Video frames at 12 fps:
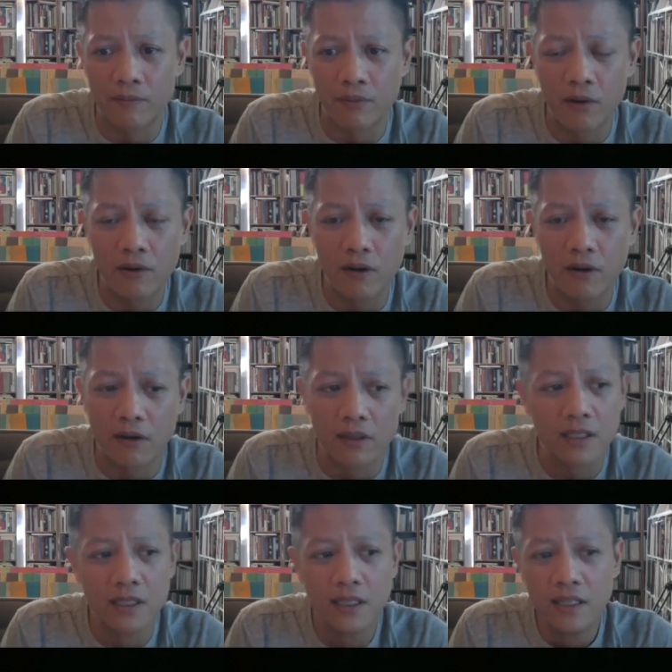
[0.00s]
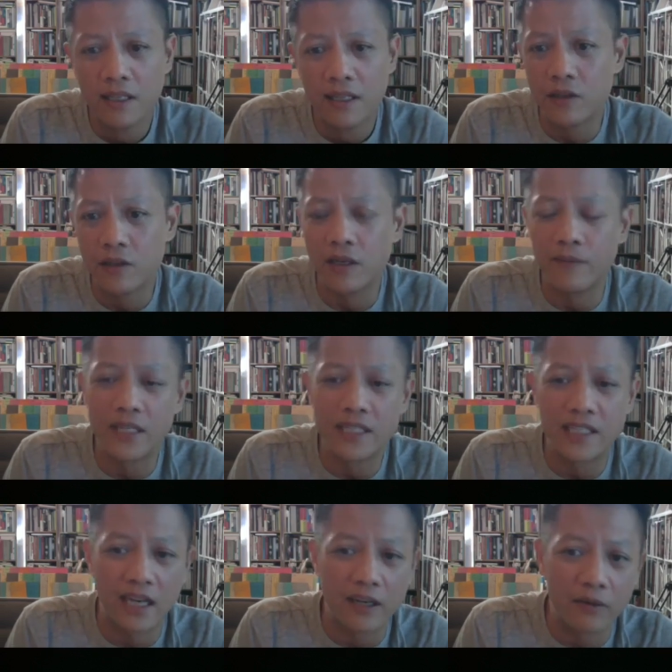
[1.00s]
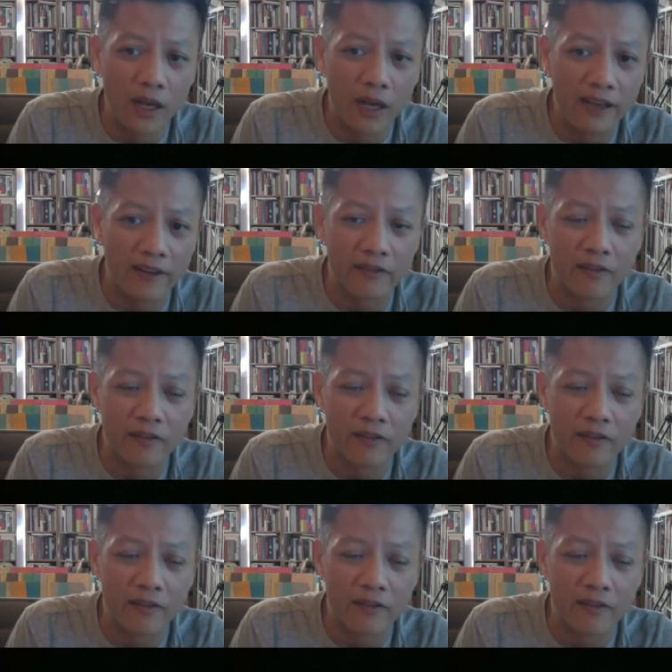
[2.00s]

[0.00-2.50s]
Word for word: protocols, that there's going to be a second wave.